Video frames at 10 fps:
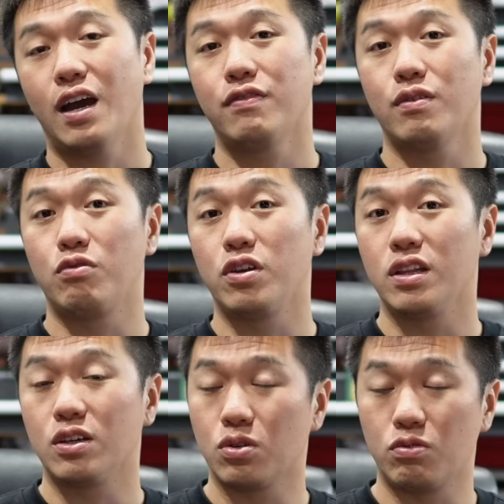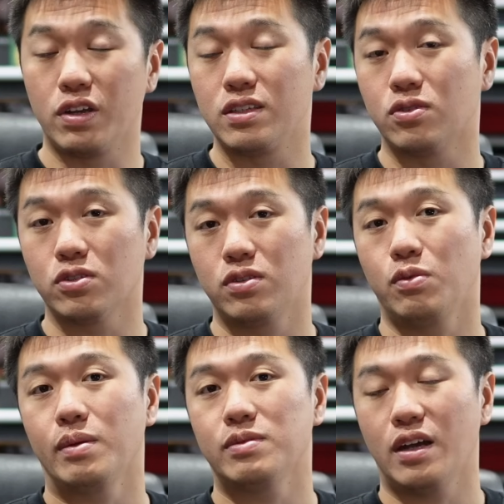have a really good resource on
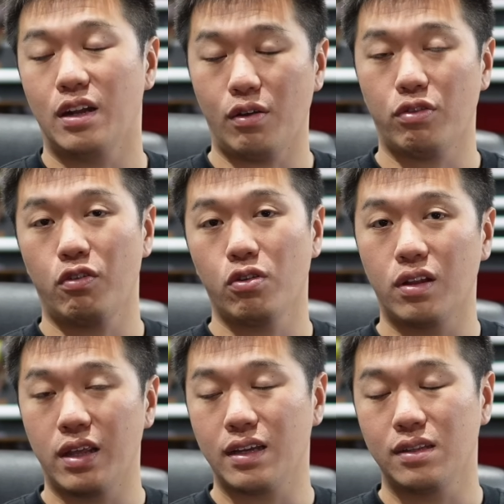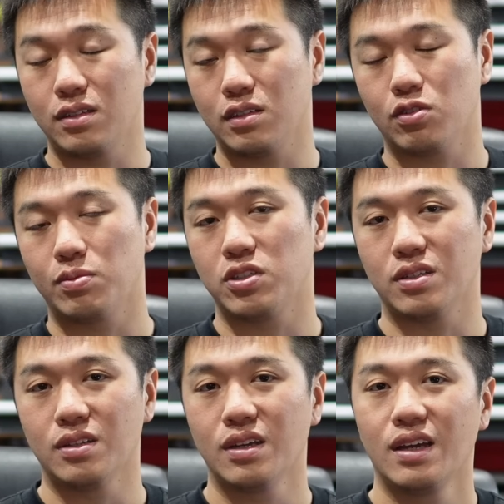the website, and I'll throw the link in the
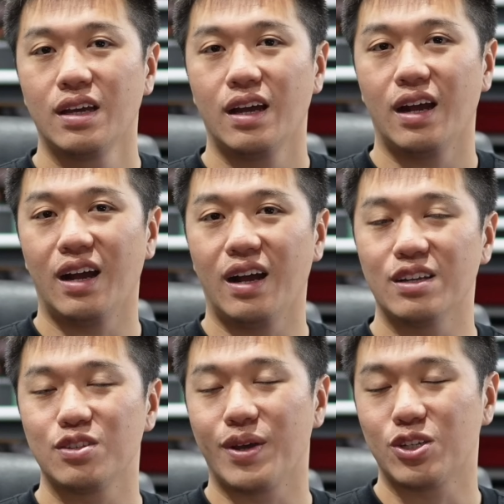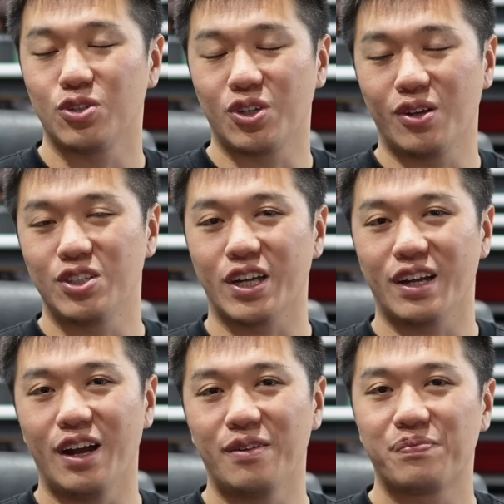description, so make sure you go and
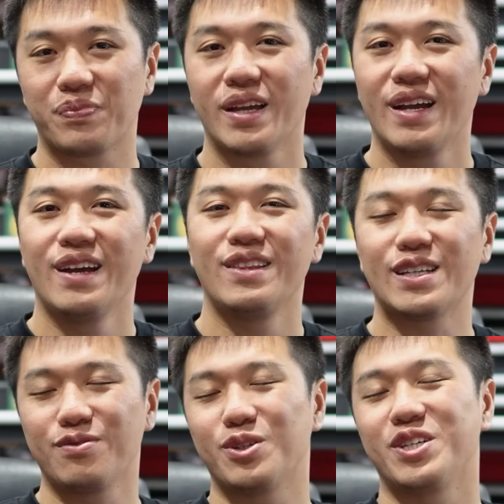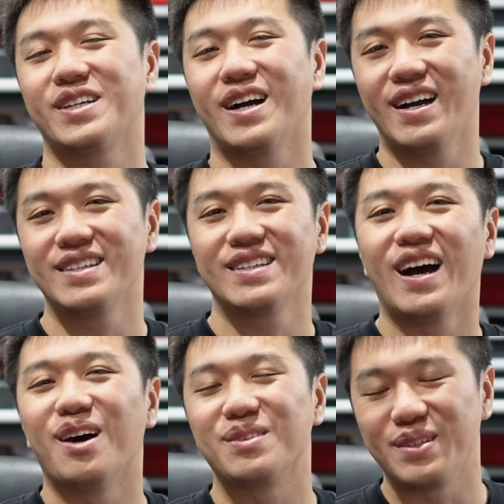check it out. Thanks for watching, guys.
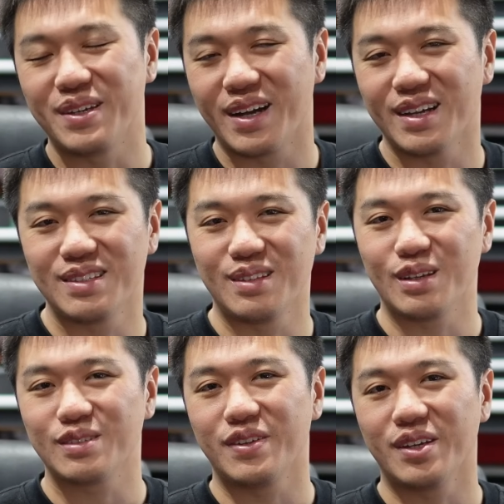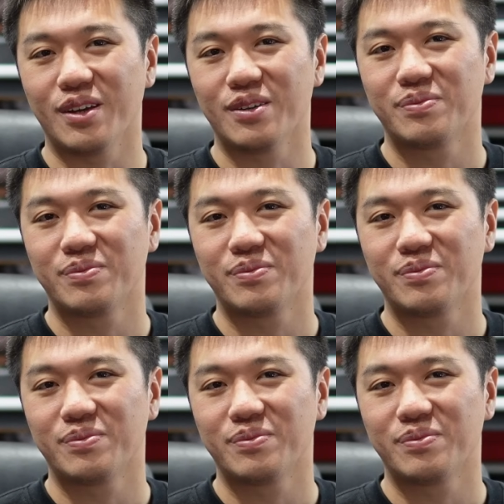I'll see you guys in the next video.